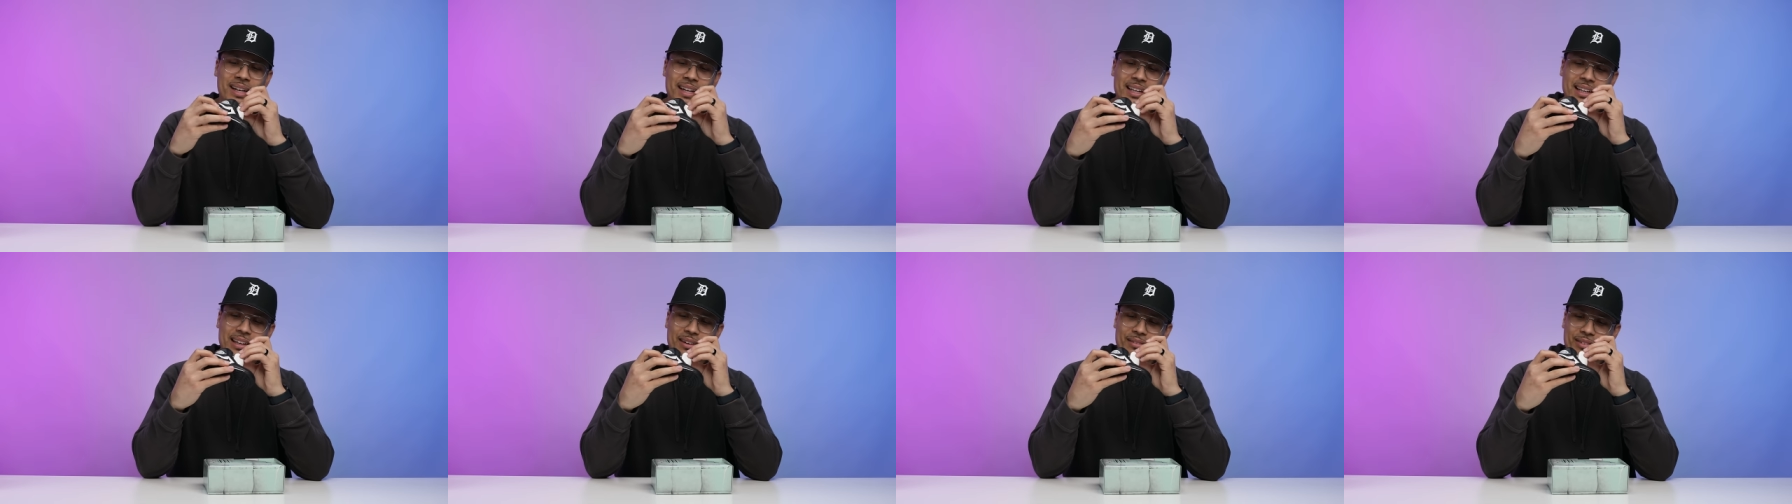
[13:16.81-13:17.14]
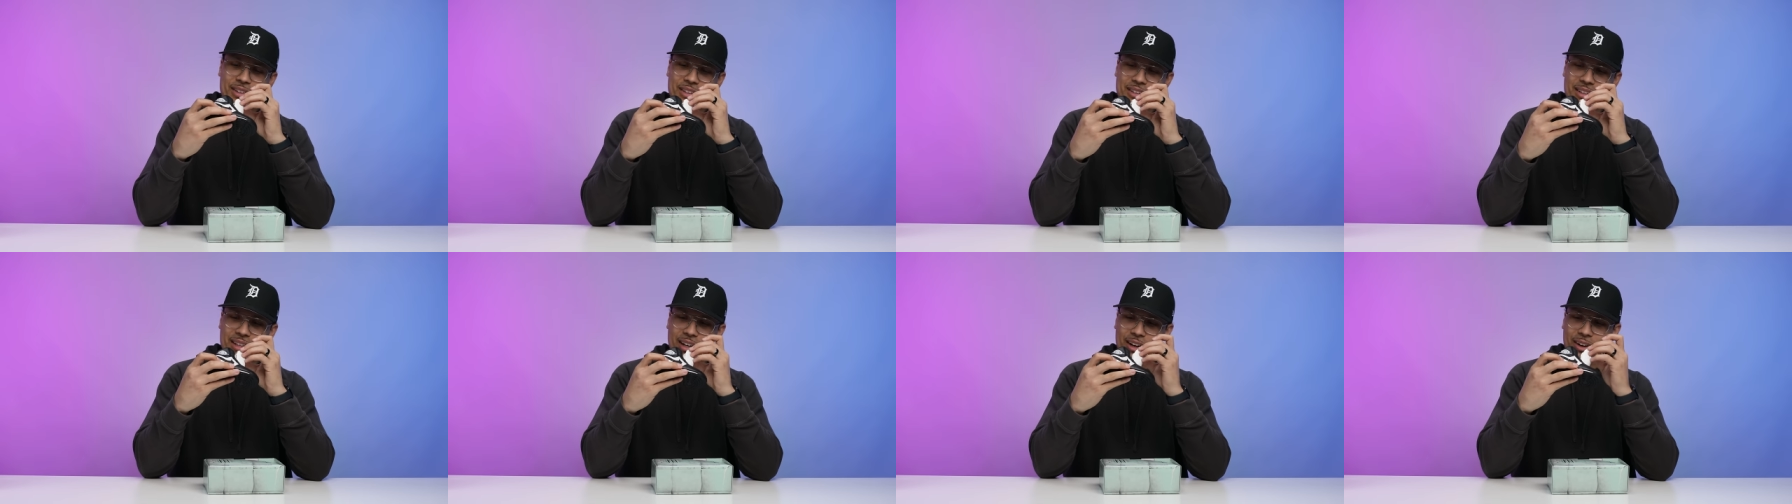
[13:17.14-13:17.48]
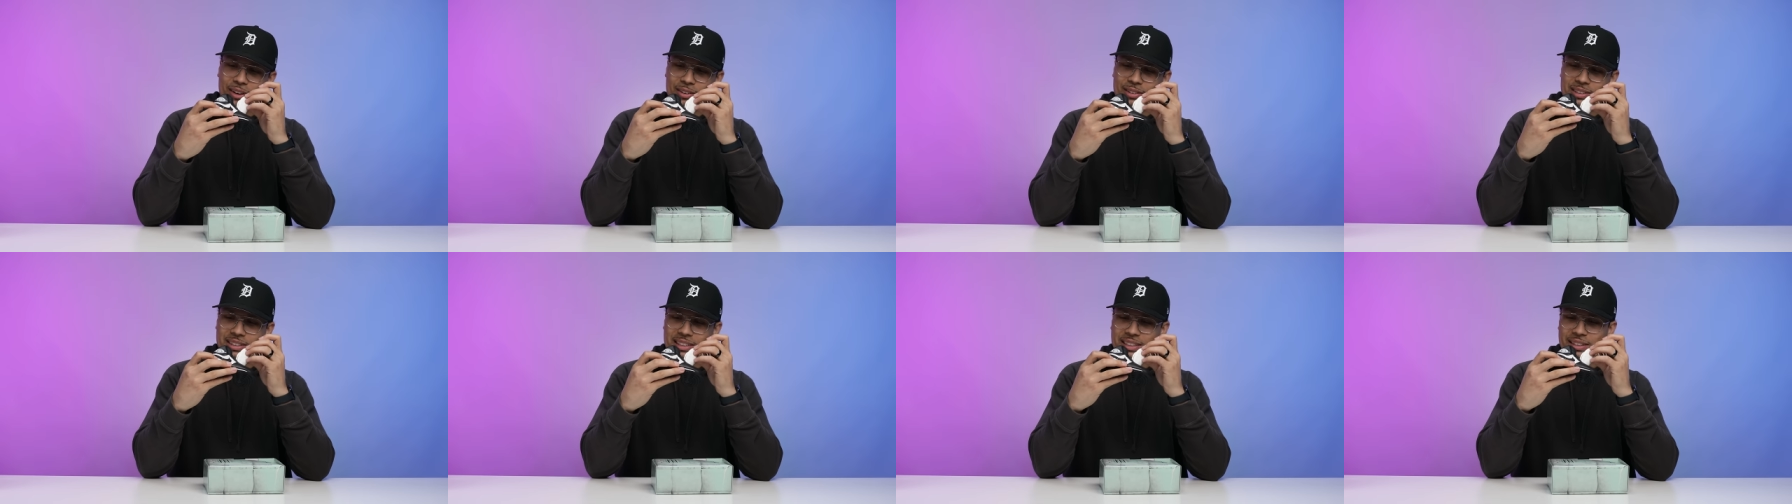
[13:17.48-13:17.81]
giving you the
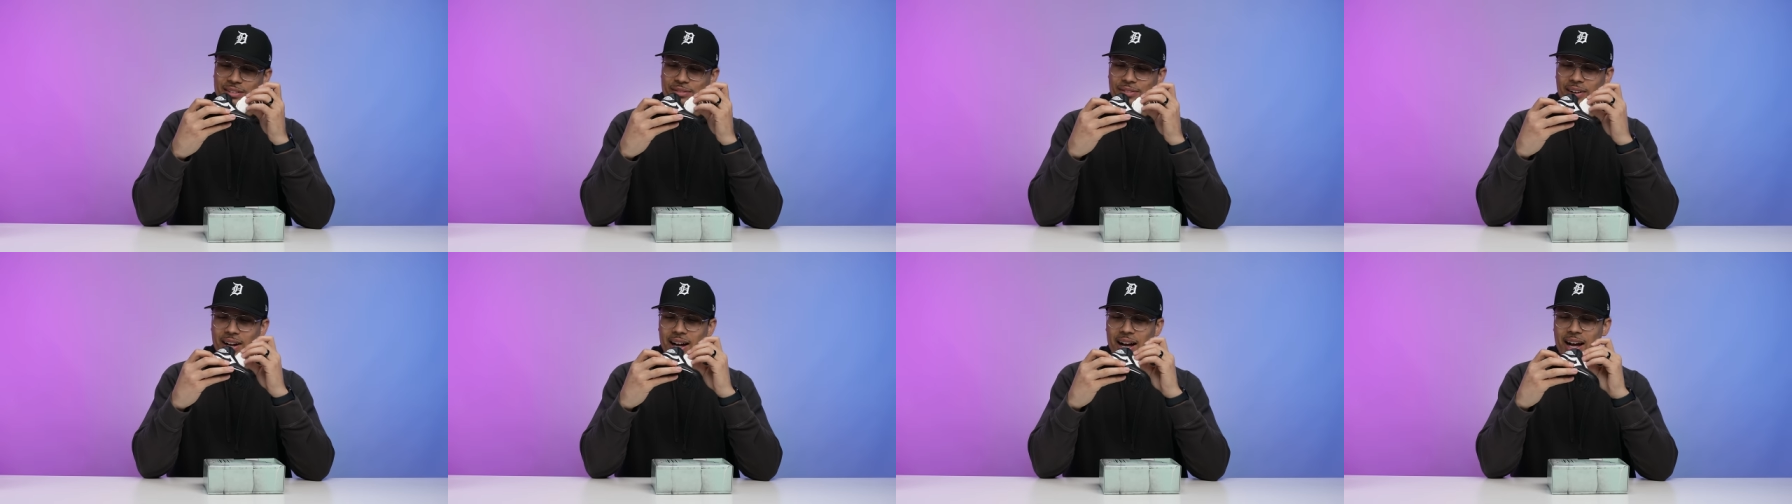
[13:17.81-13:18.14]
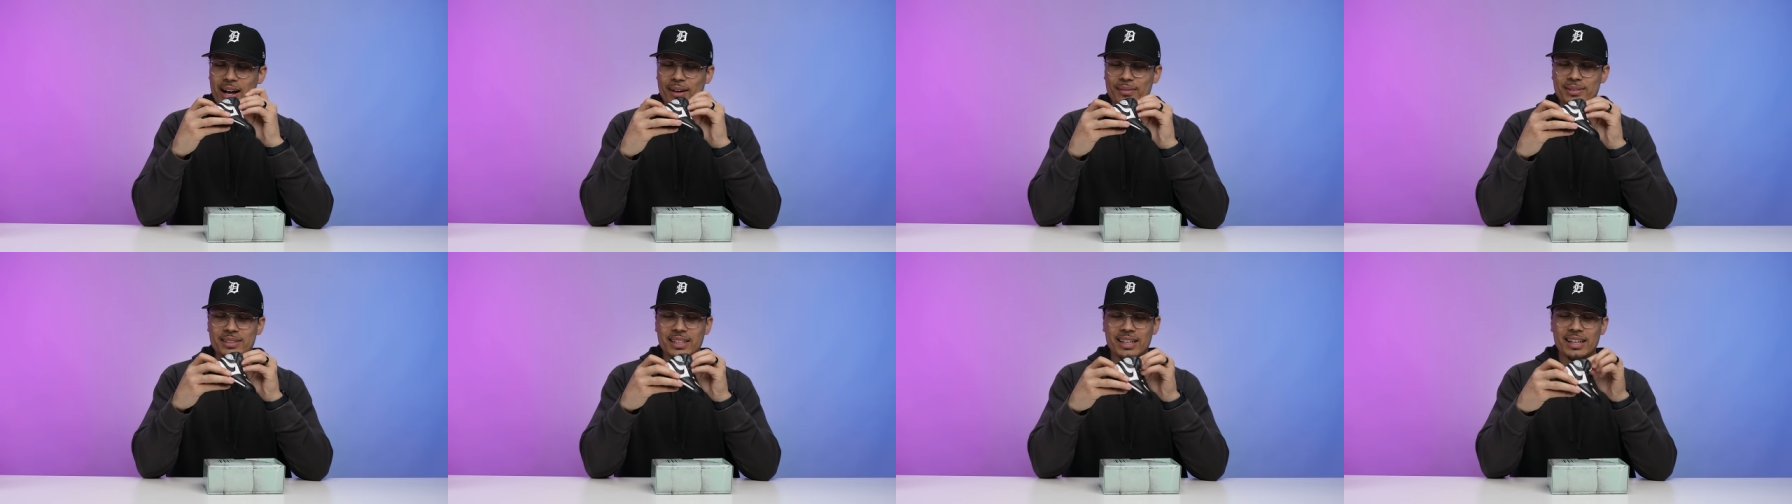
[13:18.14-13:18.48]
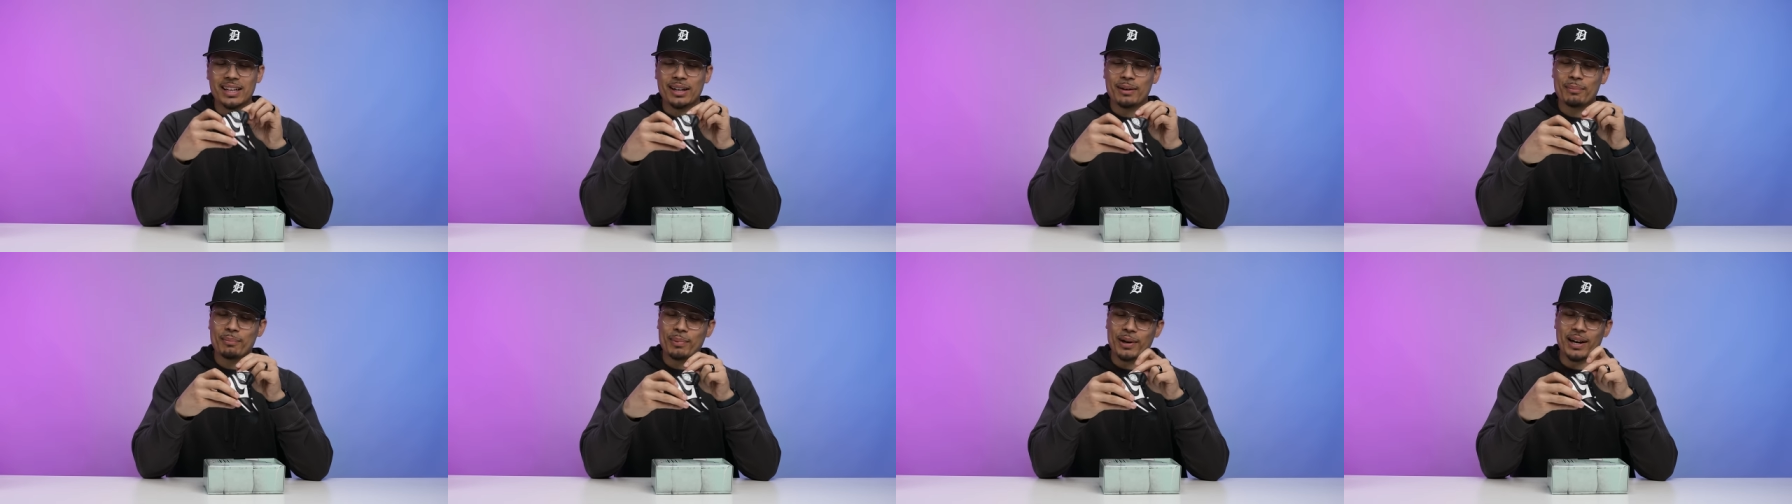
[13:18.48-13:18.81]
OG vibes.
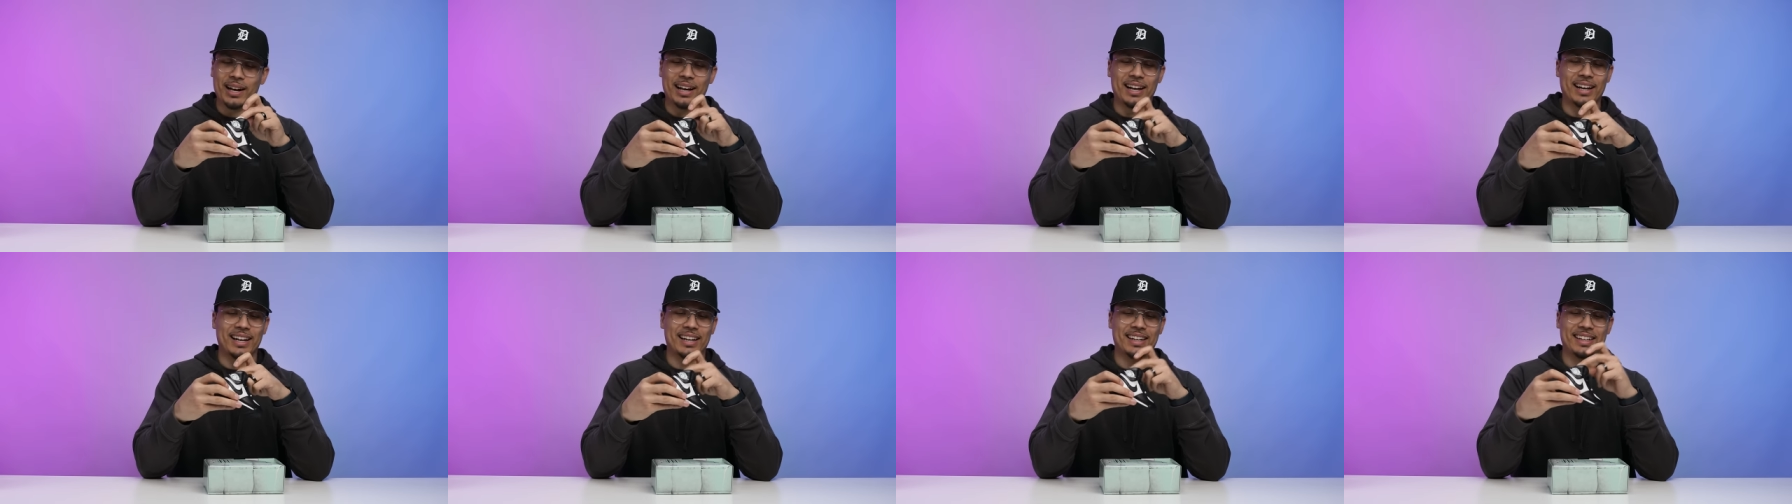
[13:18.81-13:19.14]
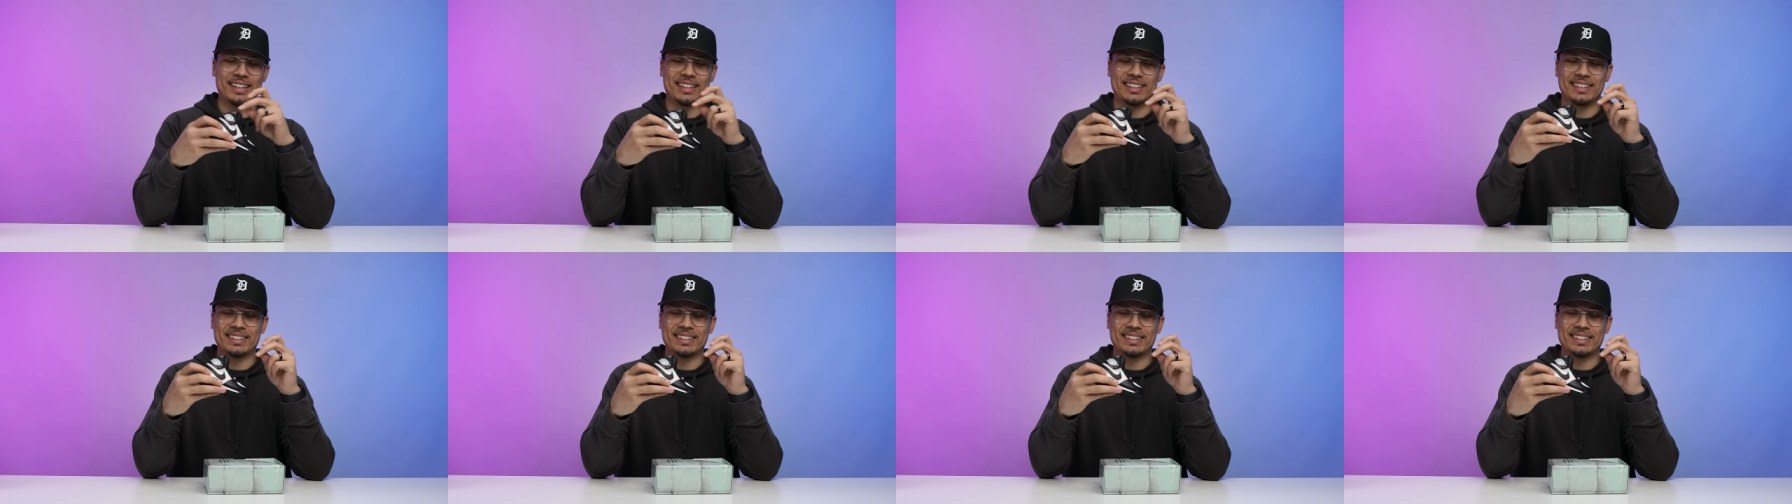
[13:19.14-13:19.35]
Bruh.